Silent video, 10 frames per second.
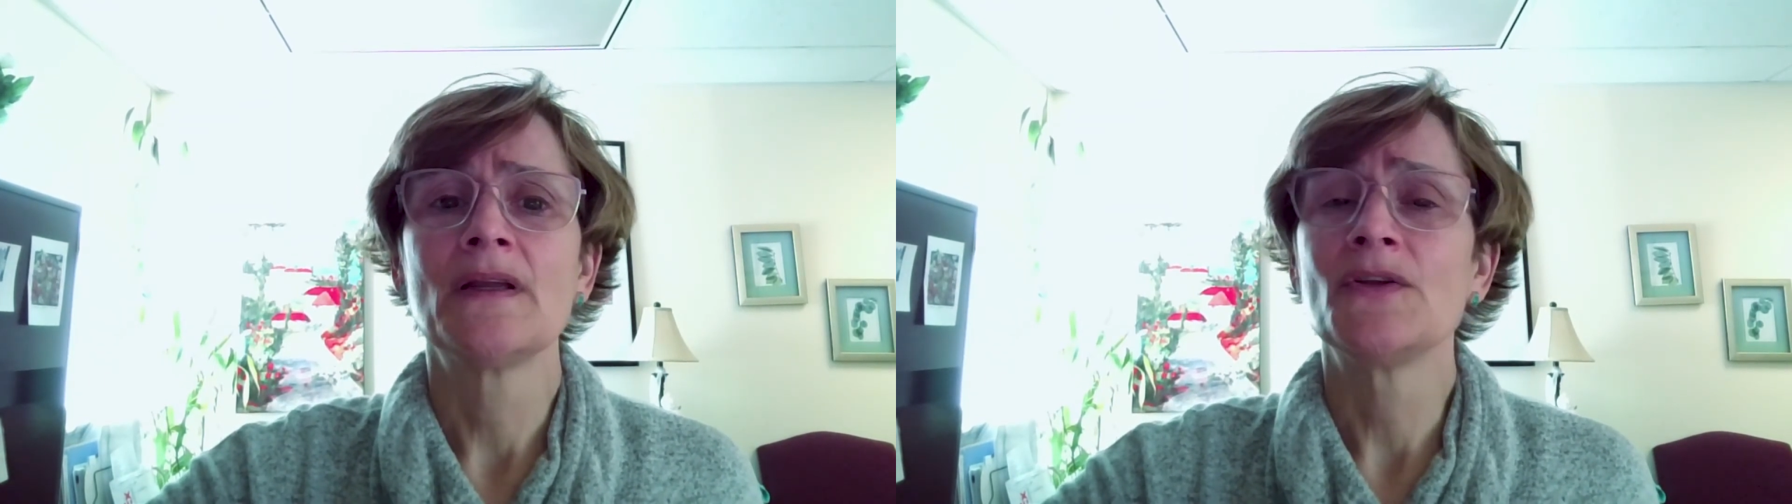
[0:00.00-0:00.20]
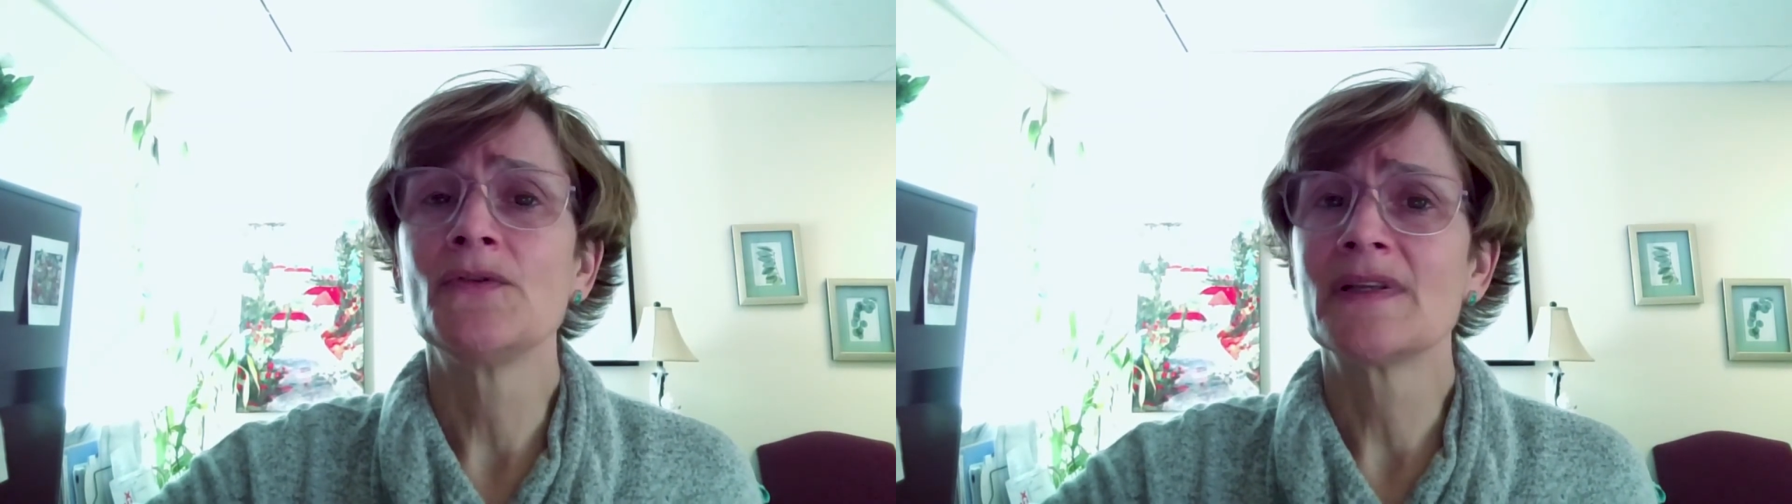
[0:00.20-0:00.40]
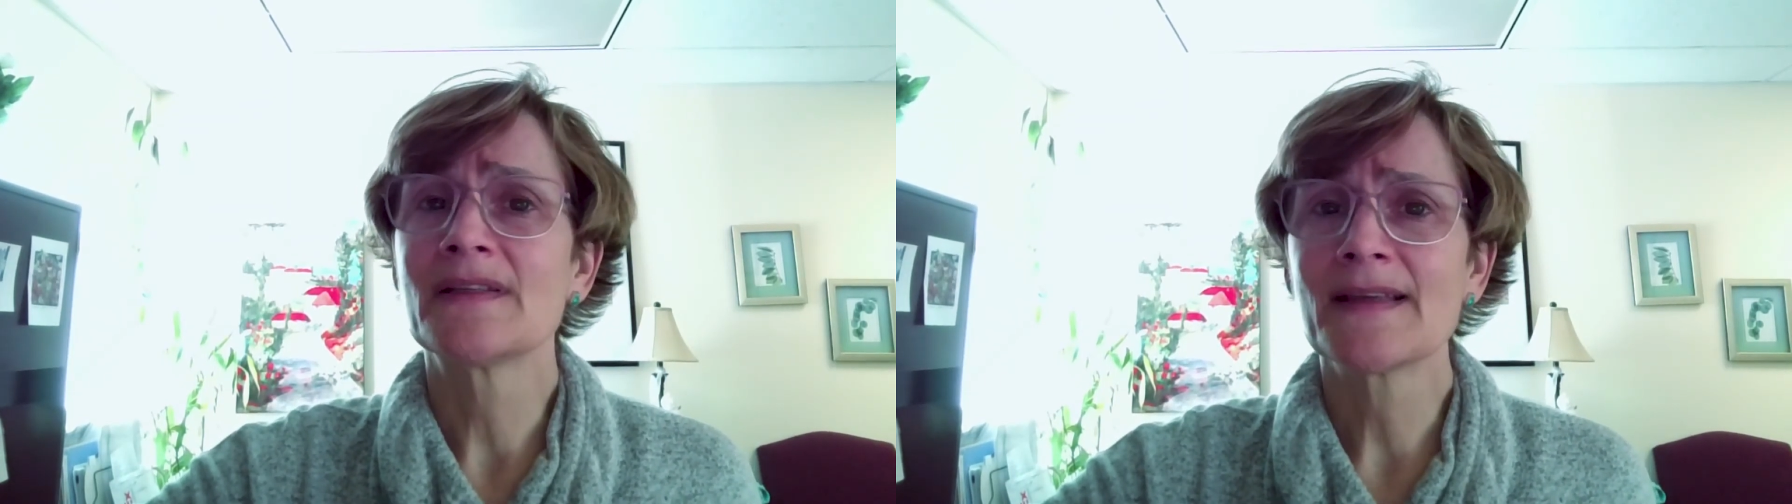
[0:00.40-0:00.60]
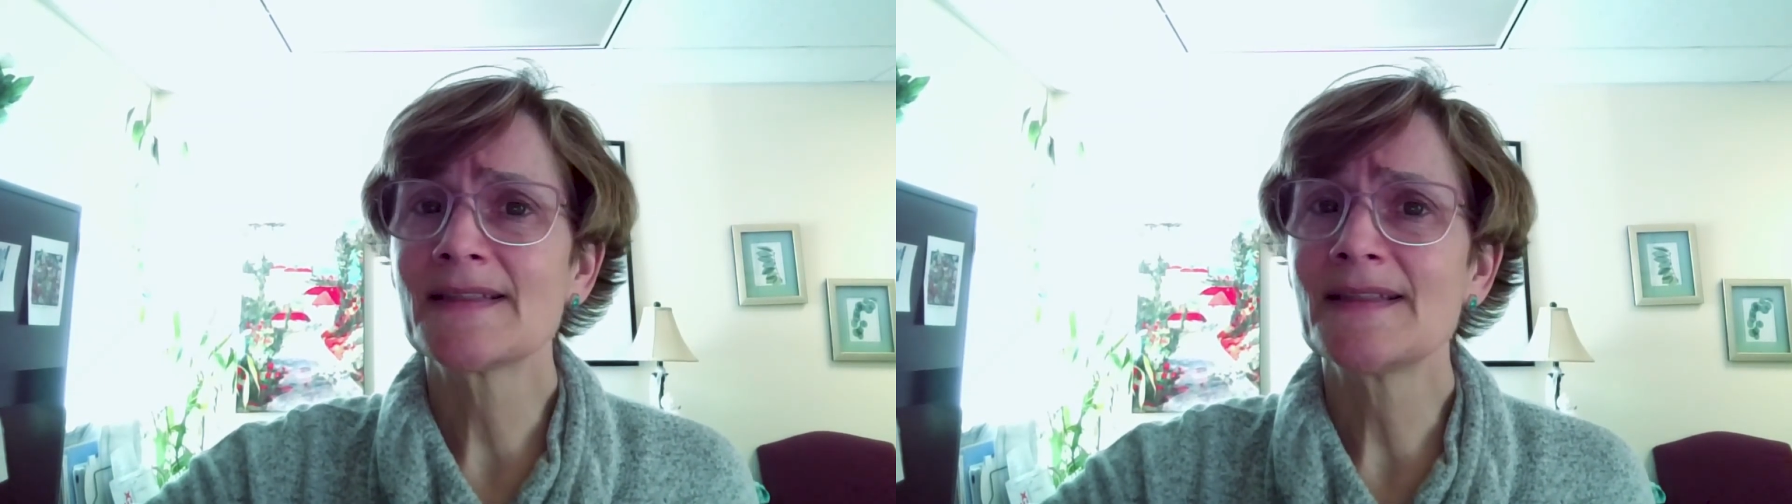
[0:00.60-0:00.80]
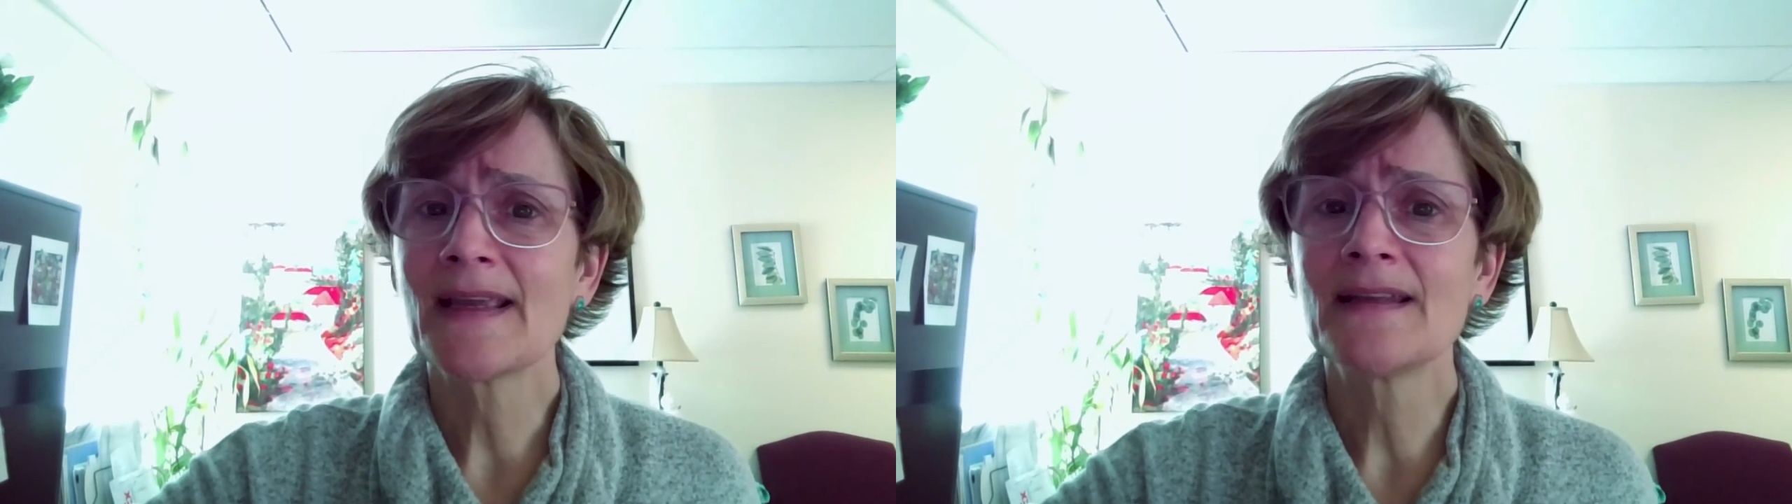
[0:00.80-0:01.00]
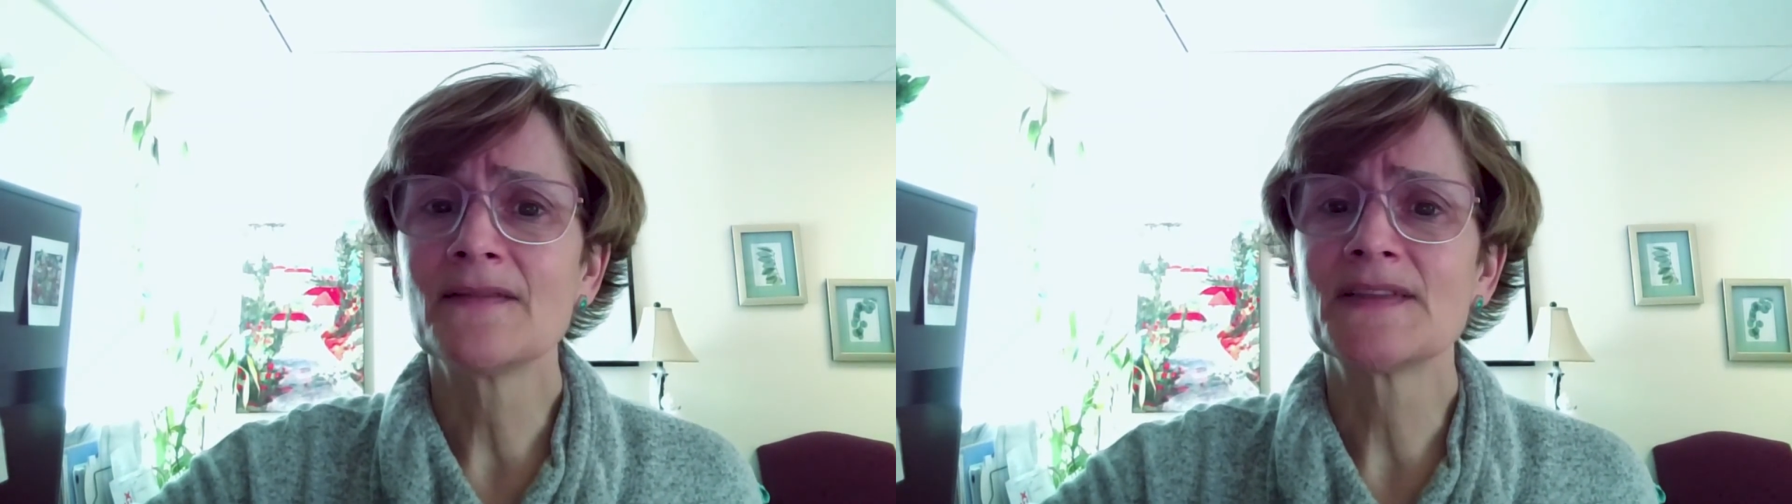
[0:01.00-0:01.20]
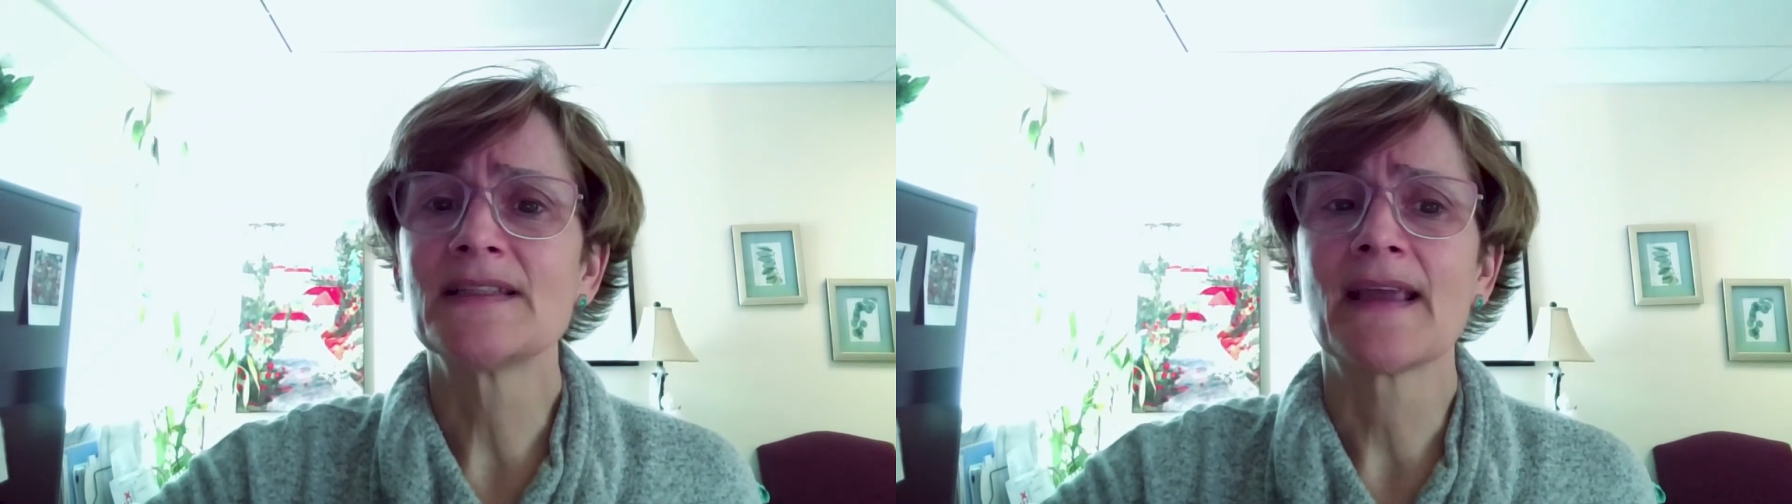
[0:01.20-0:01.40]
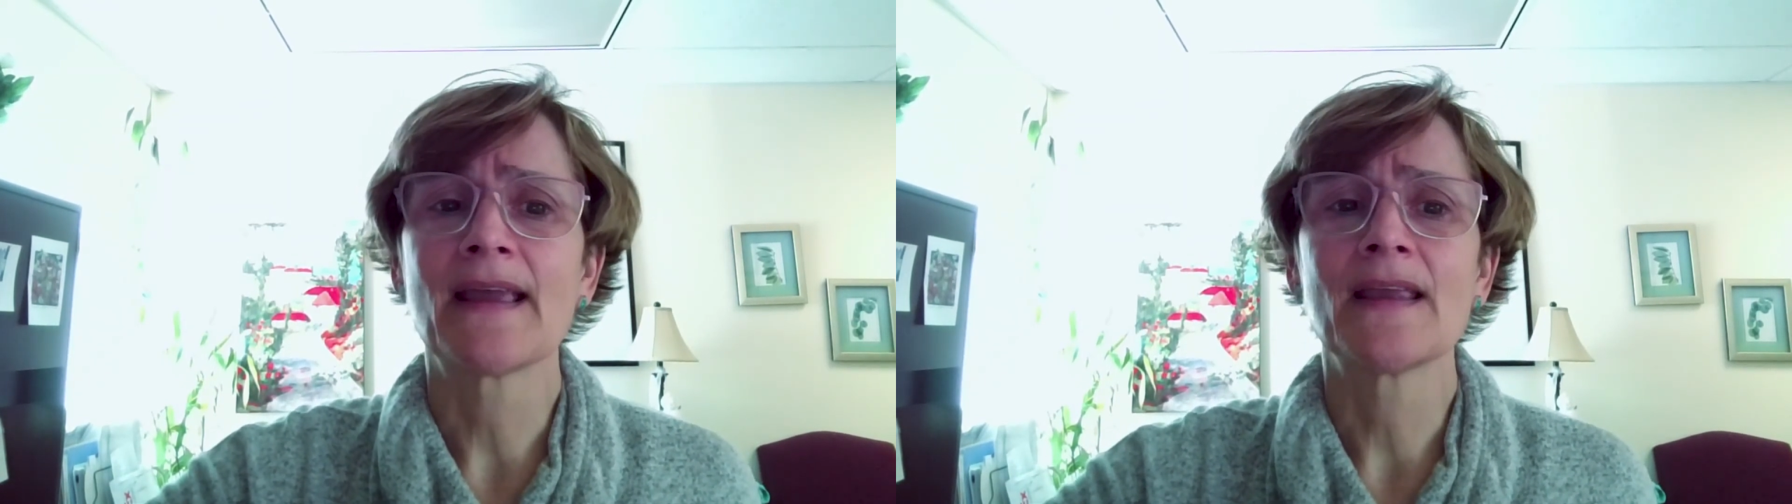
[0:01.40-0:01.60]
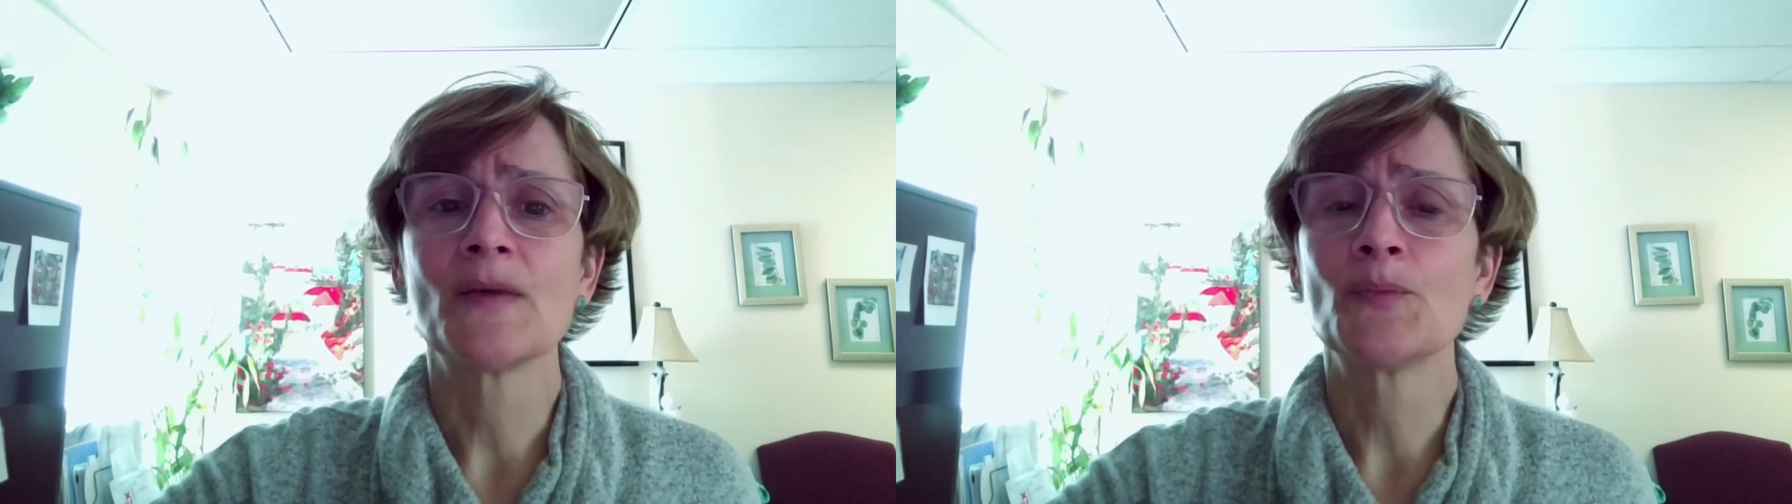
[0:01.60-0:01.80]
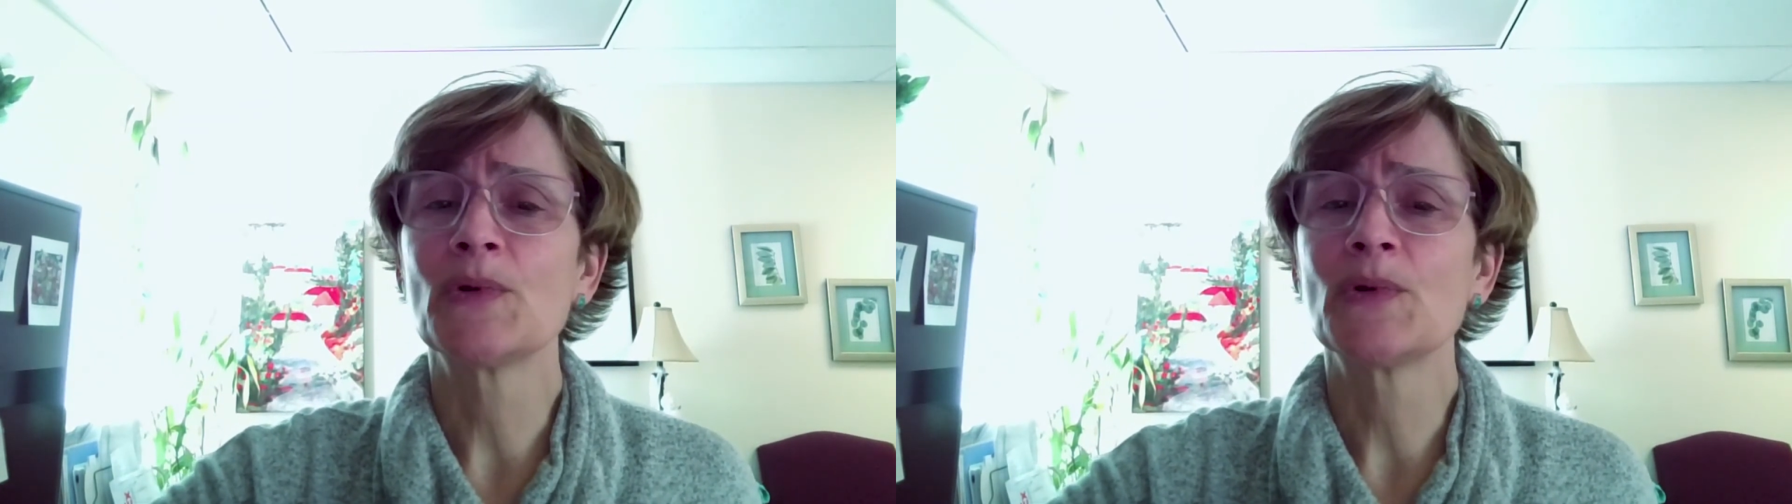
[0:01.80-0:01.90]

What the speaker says: You can test negative today,